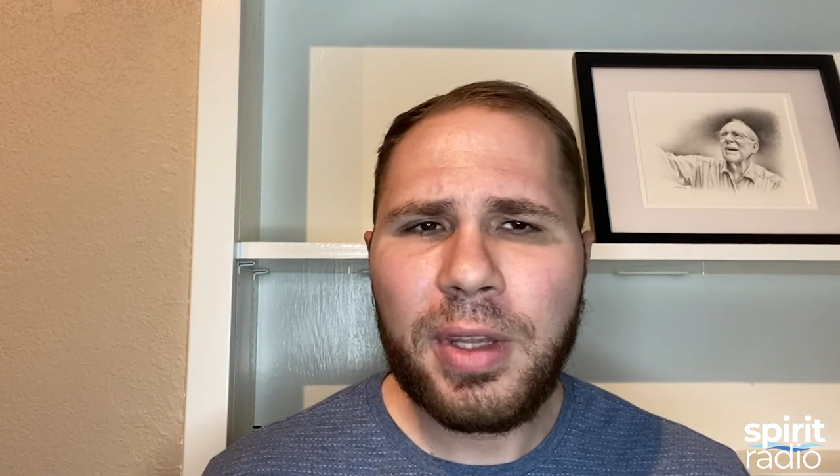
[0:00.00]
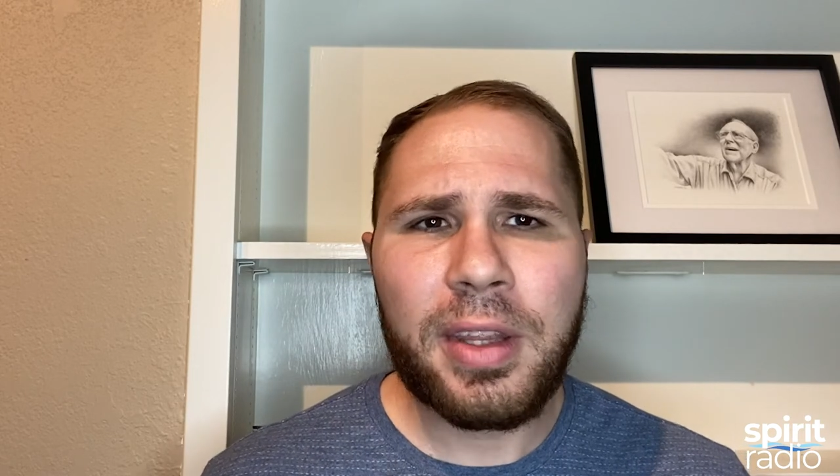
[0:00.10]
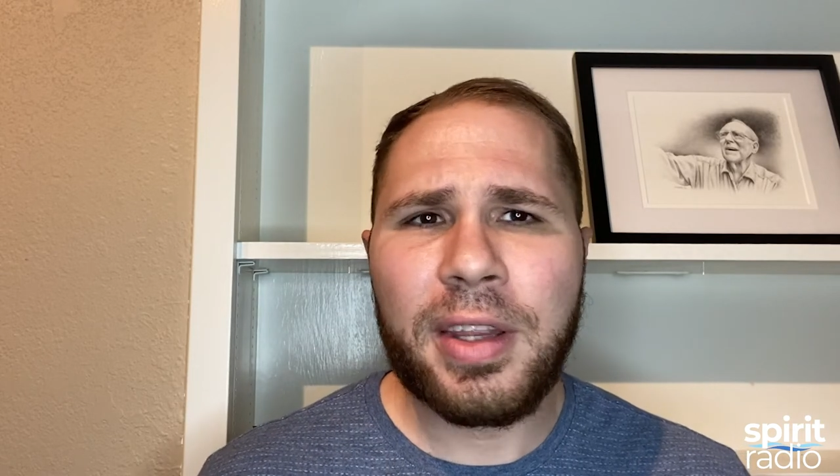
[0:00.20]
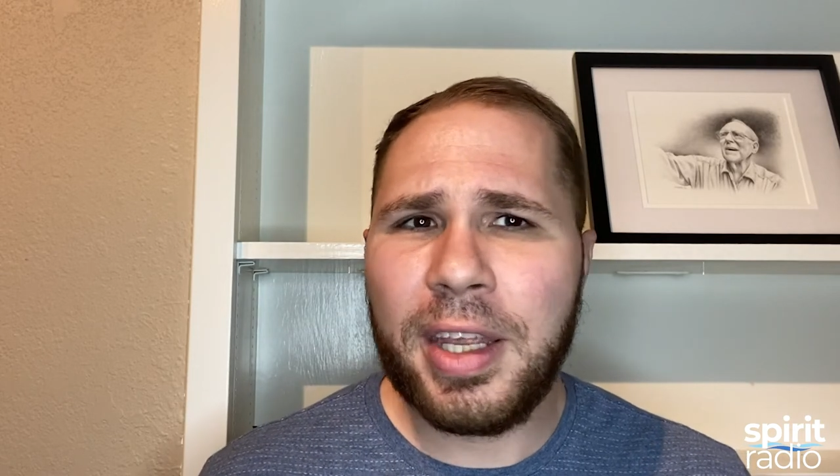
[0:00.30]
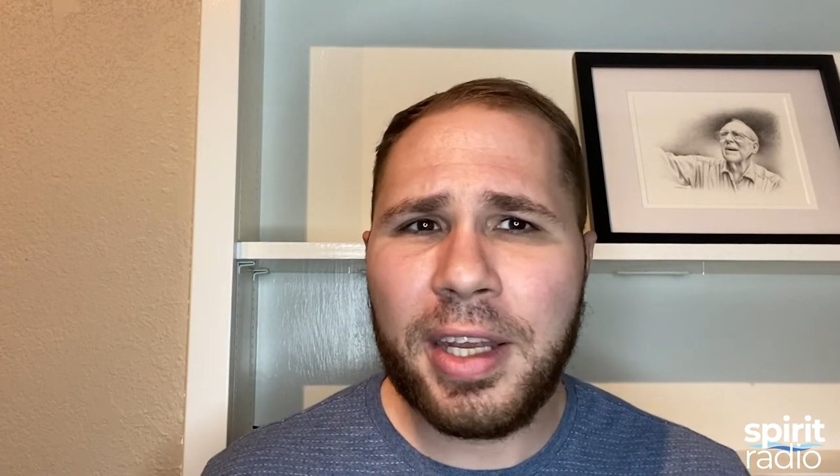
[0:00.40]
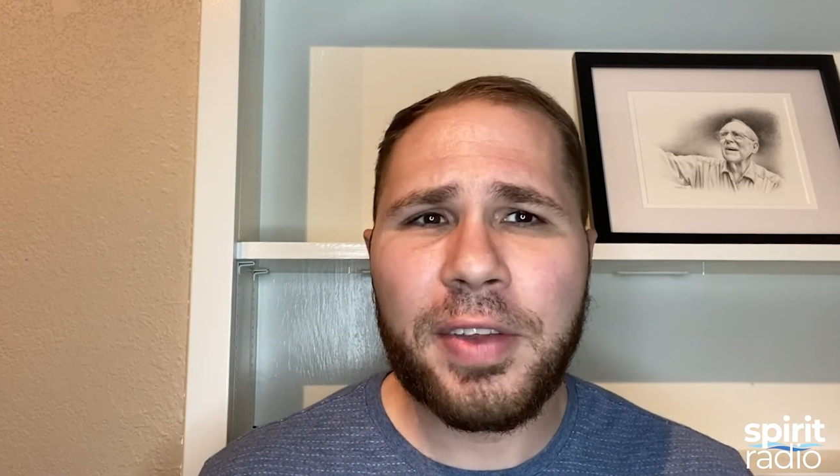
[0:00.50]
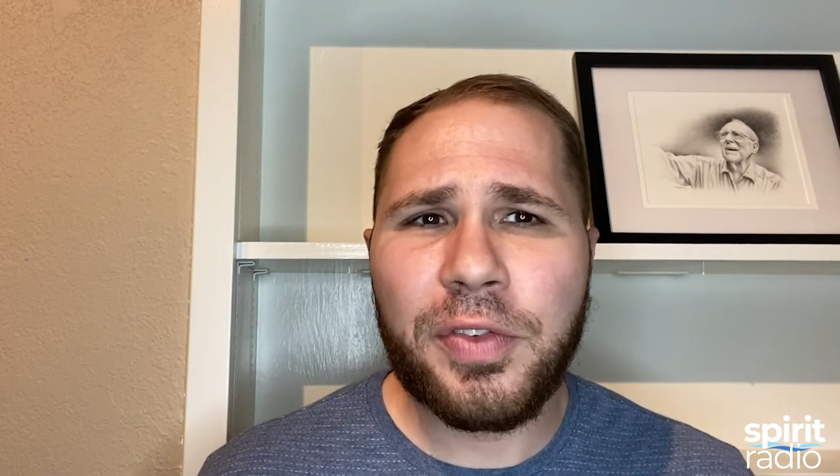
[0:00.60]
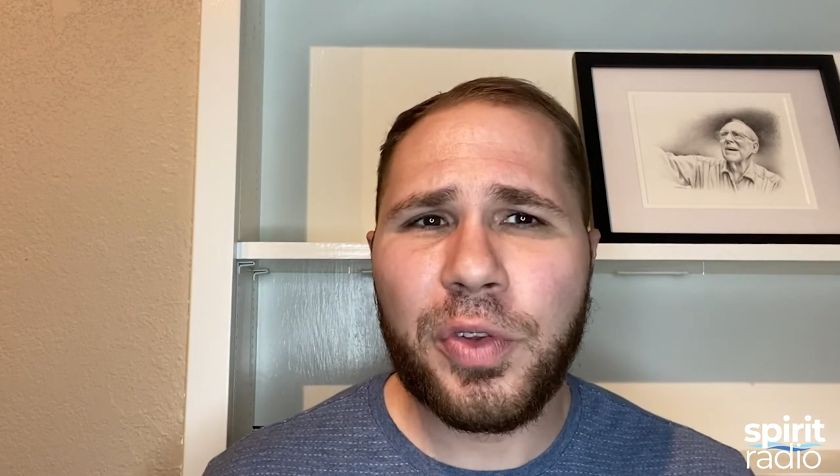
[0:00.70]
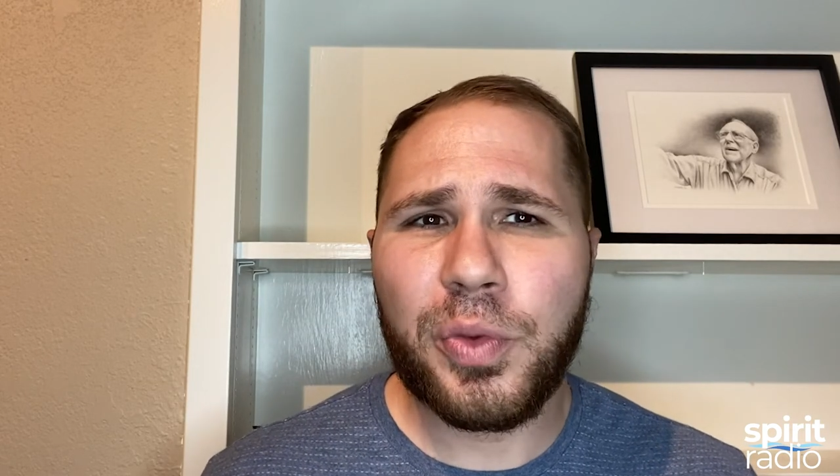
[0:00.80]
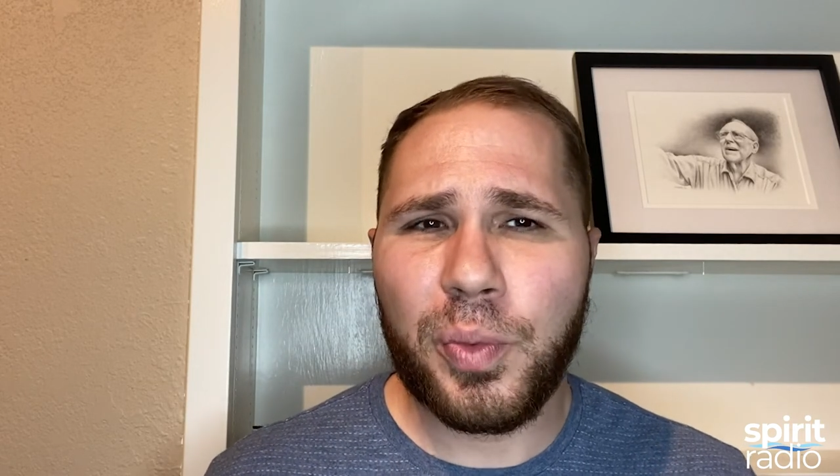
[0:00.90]
Light
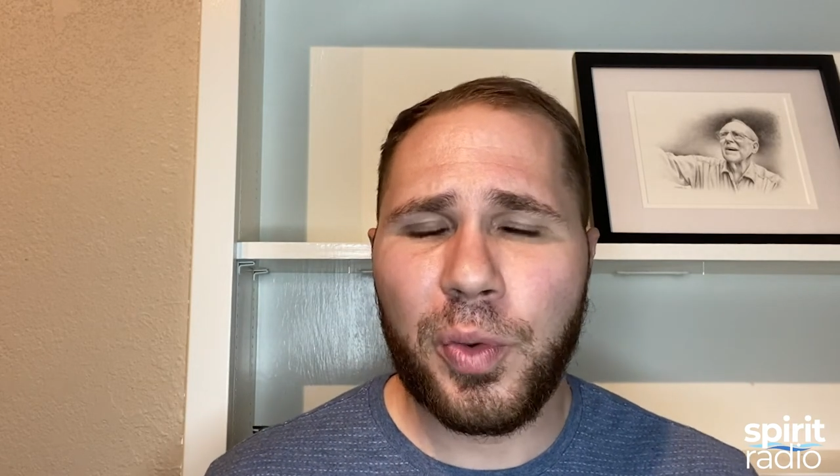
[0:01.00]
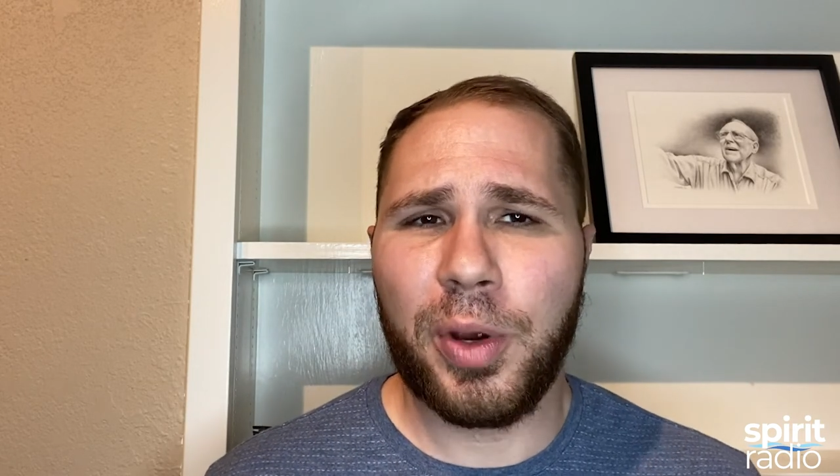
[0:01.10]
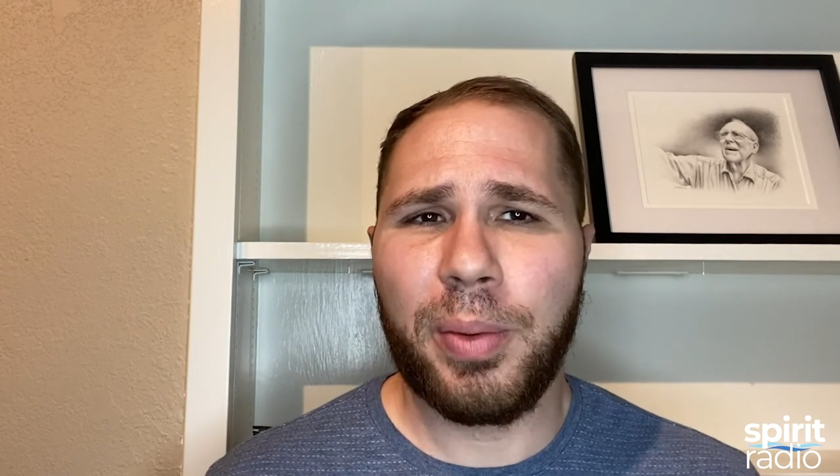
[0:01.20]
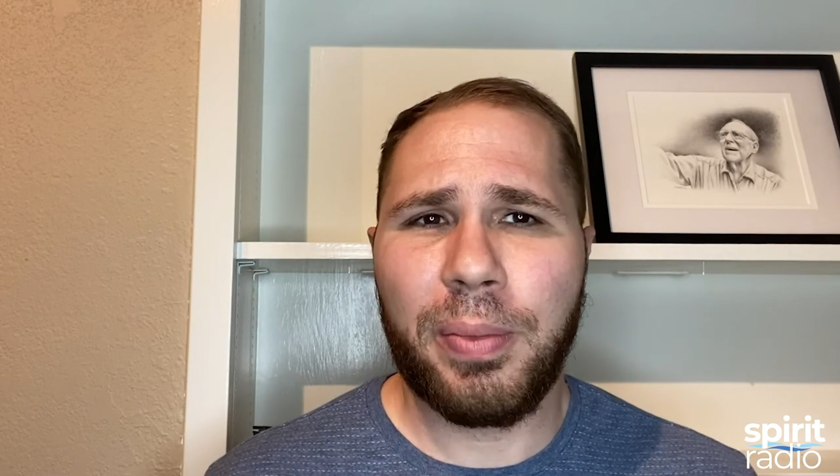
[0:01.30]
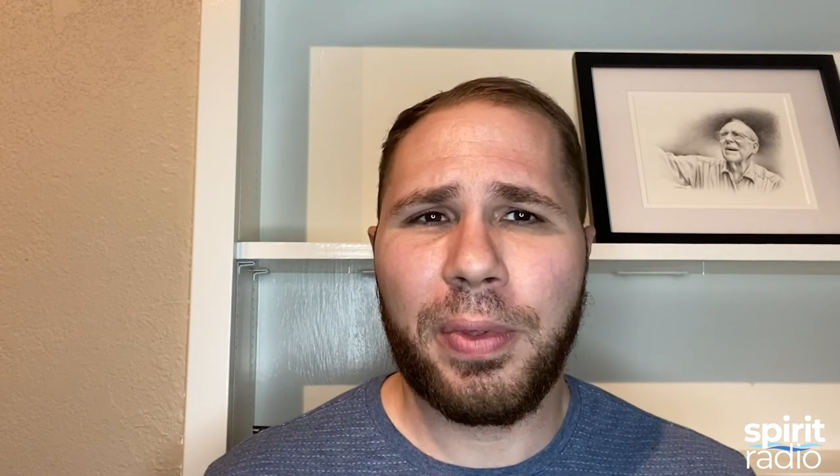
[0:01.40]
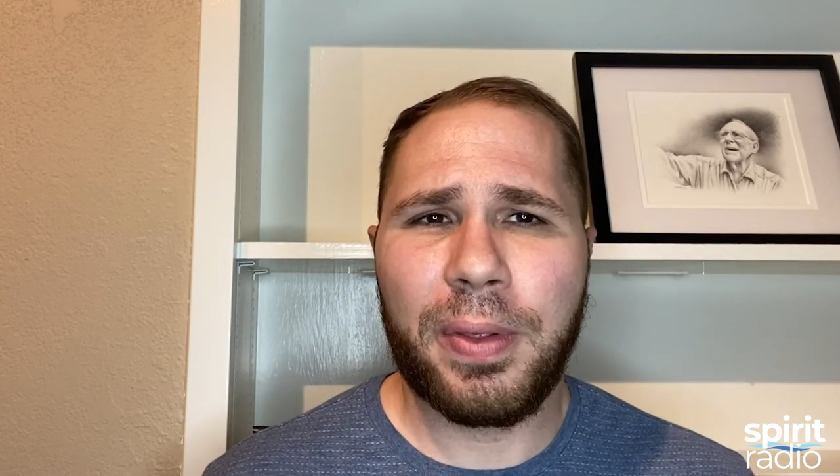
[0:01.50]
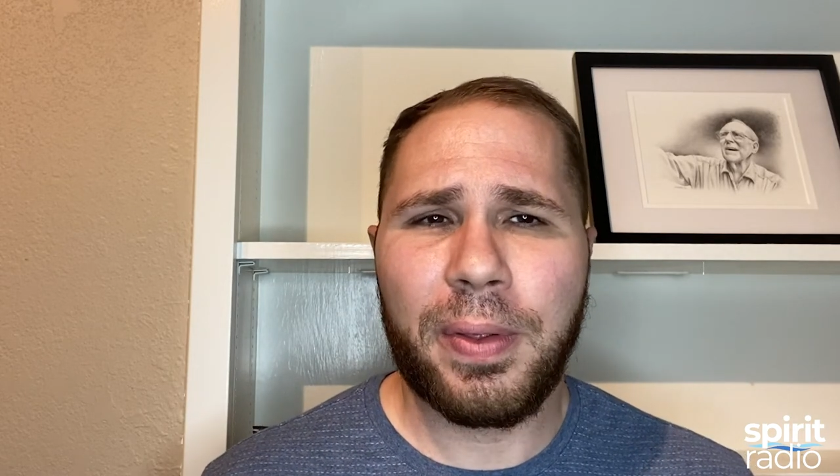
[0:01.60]
gives us warmth.